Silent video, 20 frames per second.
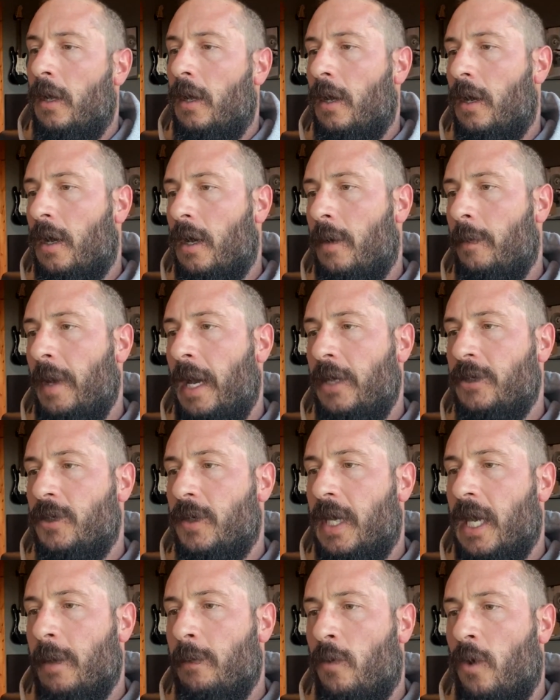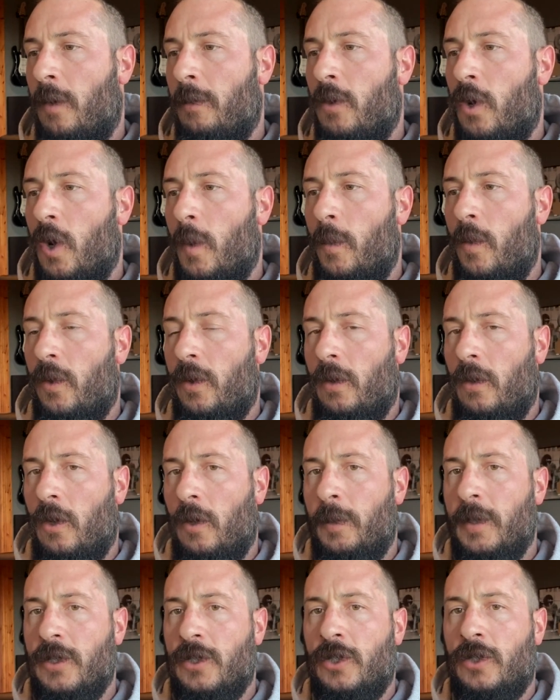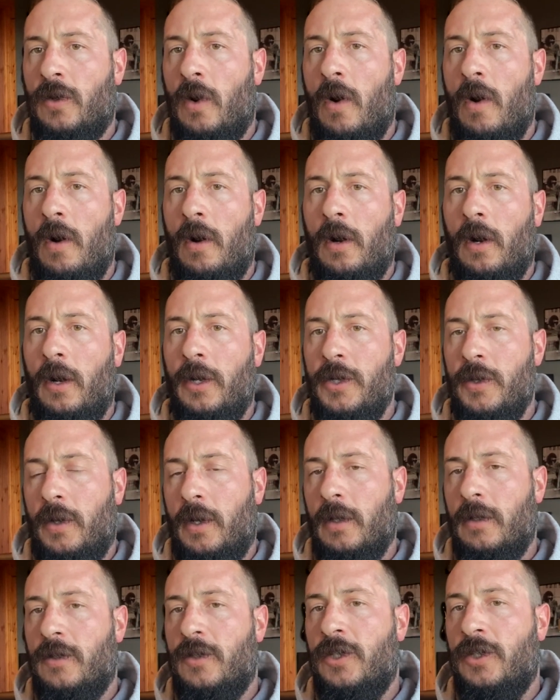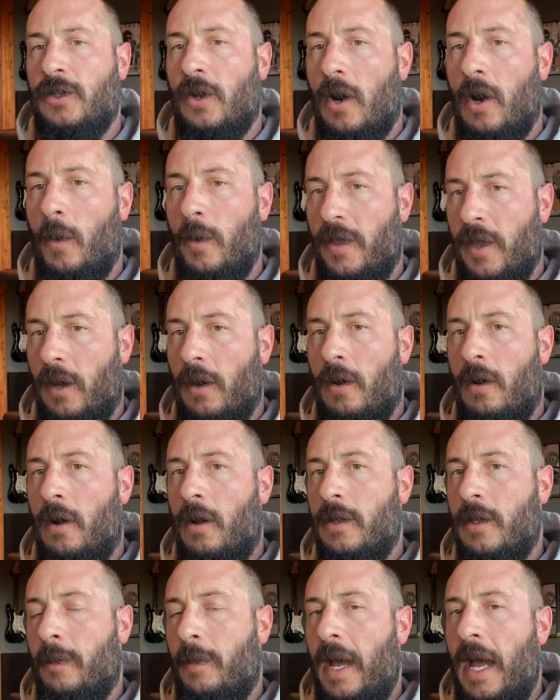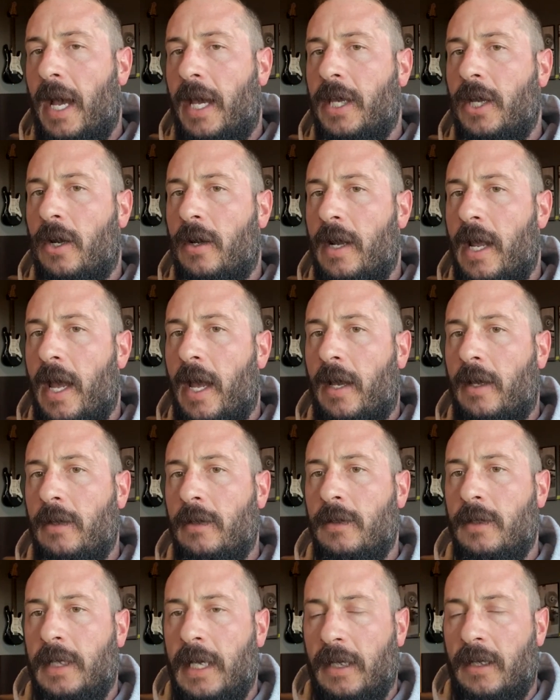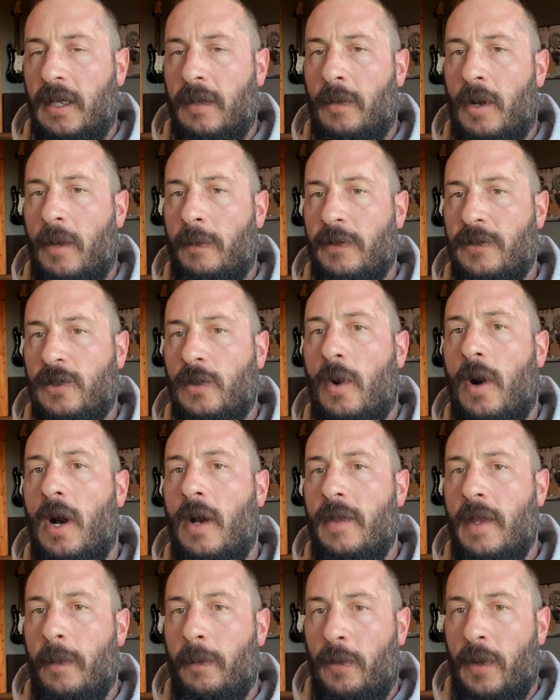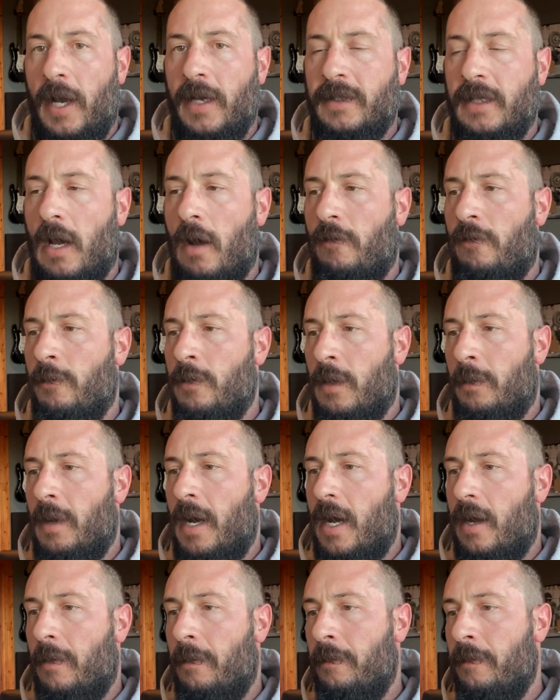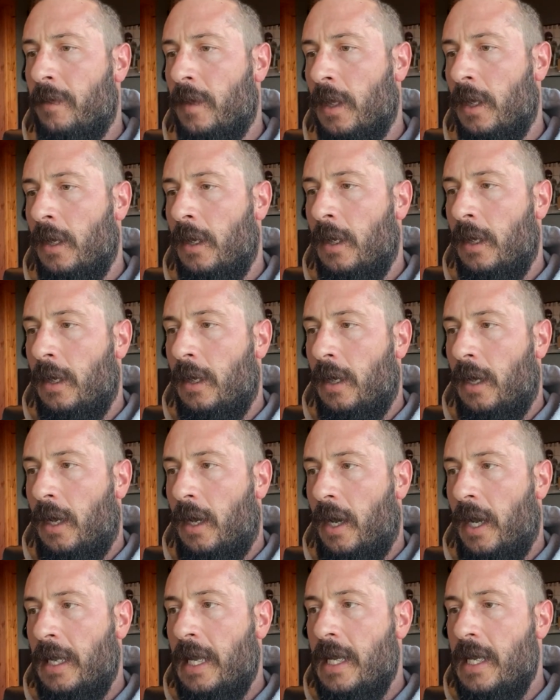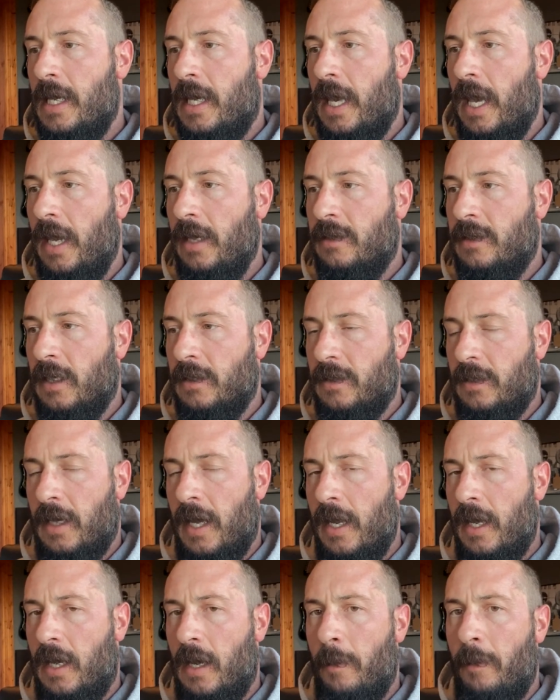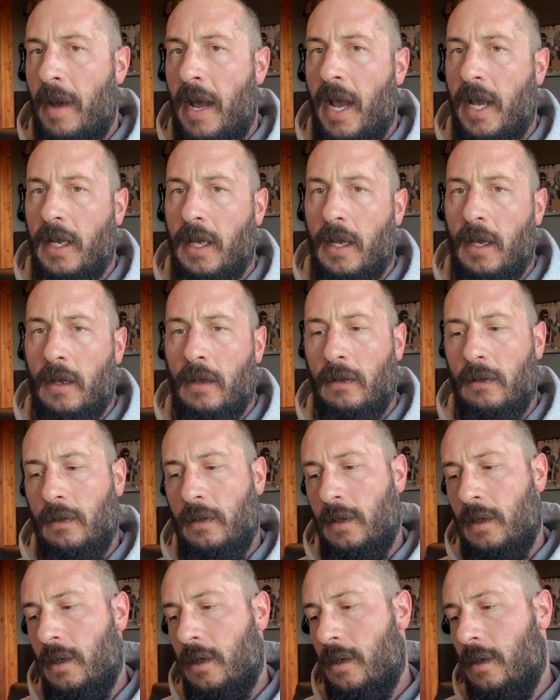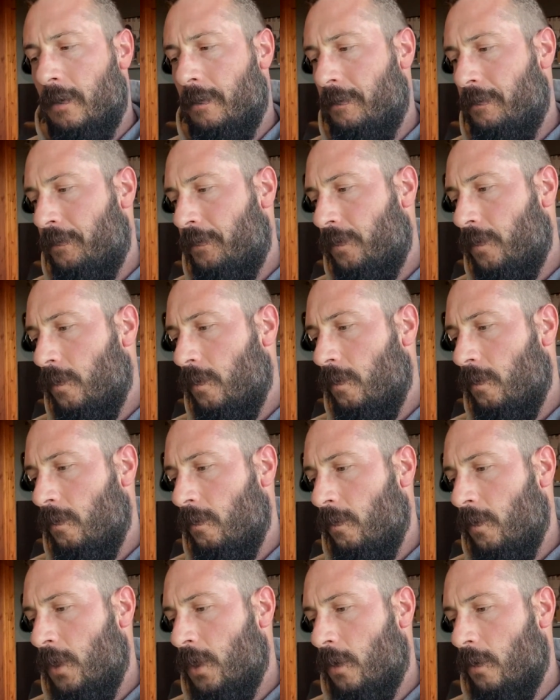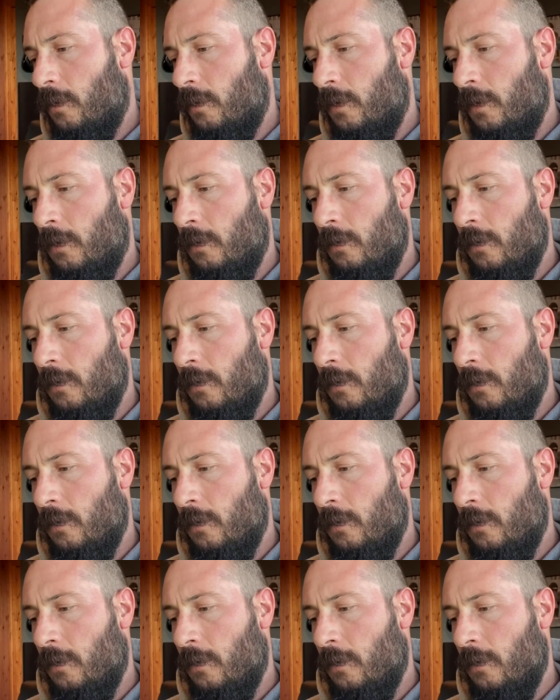Um, as you get more mobile and a little bit stronger, you can start with it on the back of your neck, get to the bottom of the squat, and then press out from the bottom. Uh, in any case, that's kind of combining, um, you know,